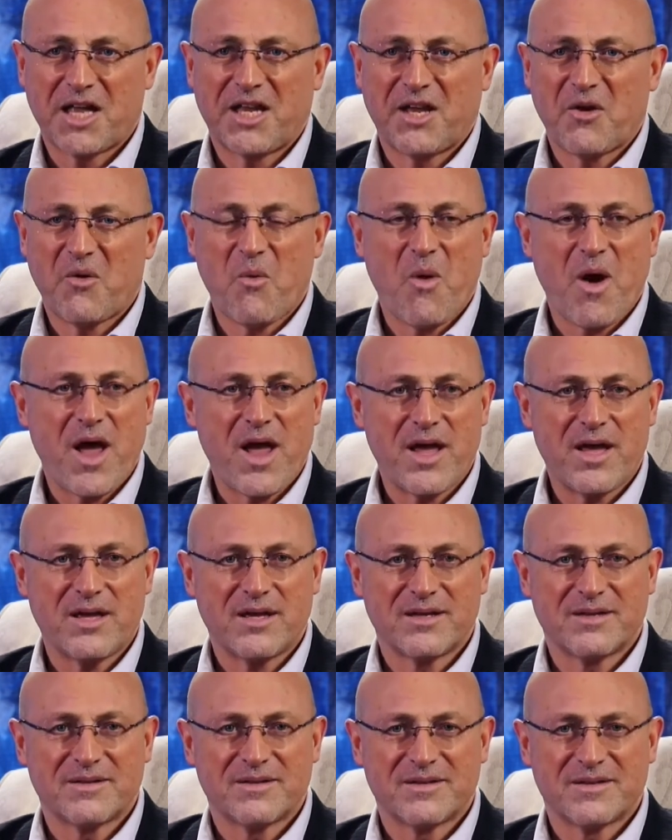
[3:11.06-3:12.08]
hiding
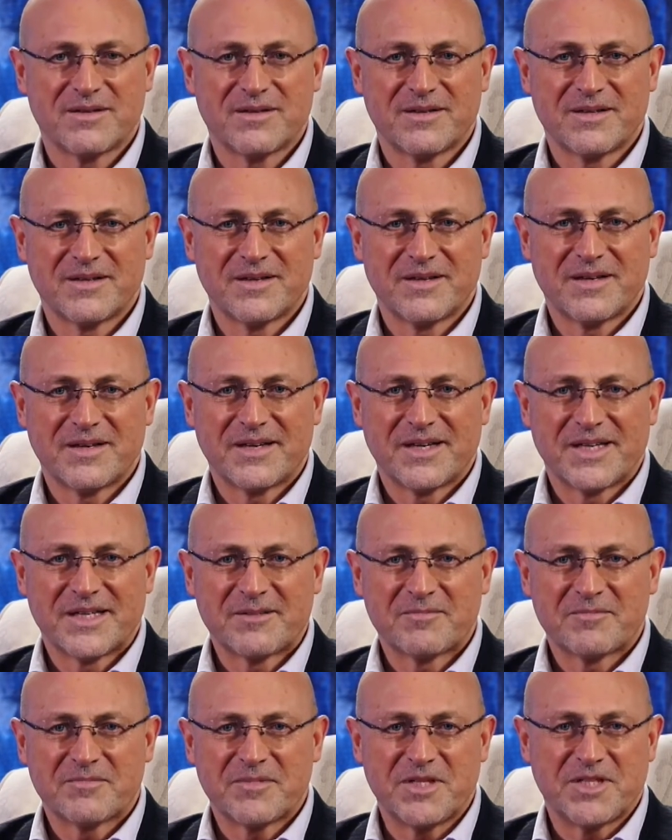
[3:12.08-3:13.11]
away.
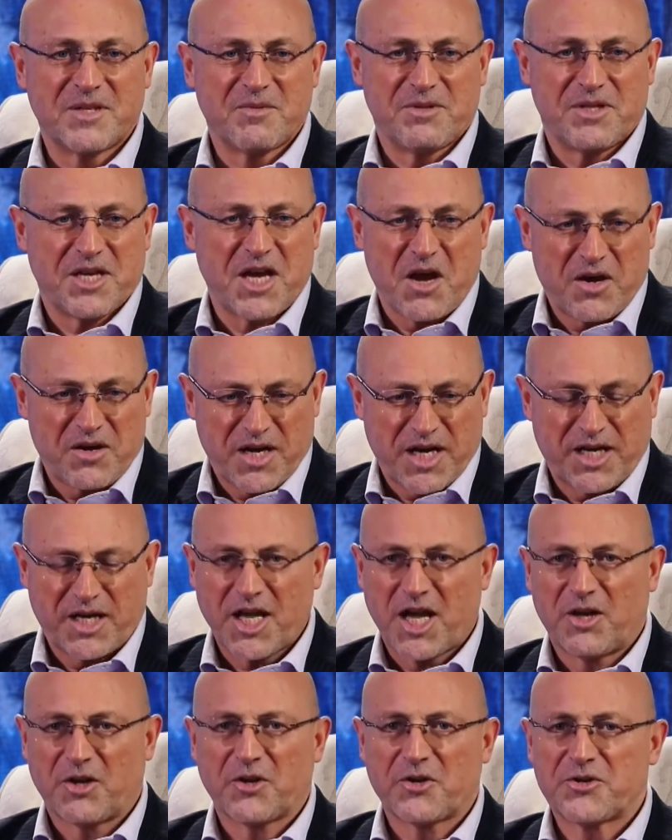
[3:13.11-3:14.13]
He said, yeah,
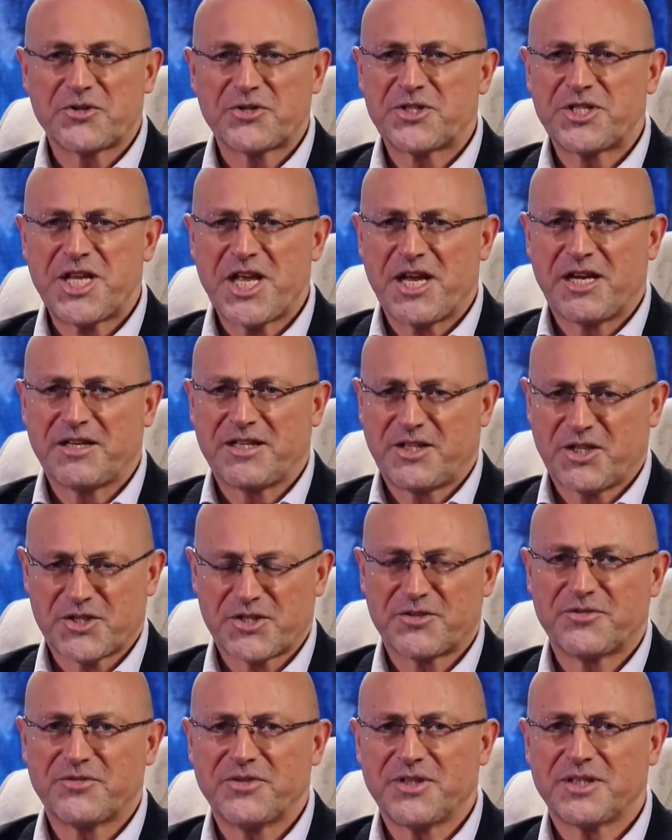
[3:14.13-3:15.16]
I don't understand,
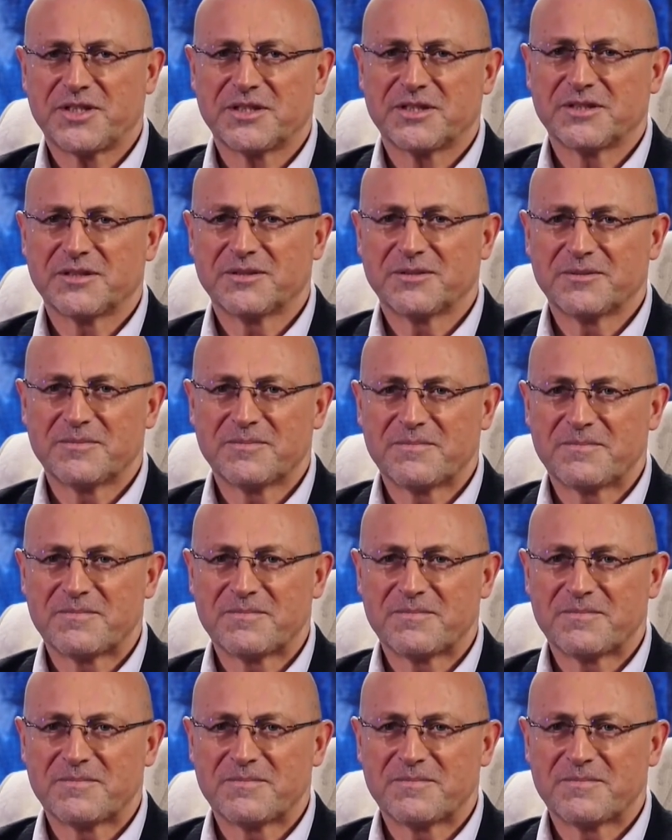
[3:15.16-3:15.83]
it doesn't fit.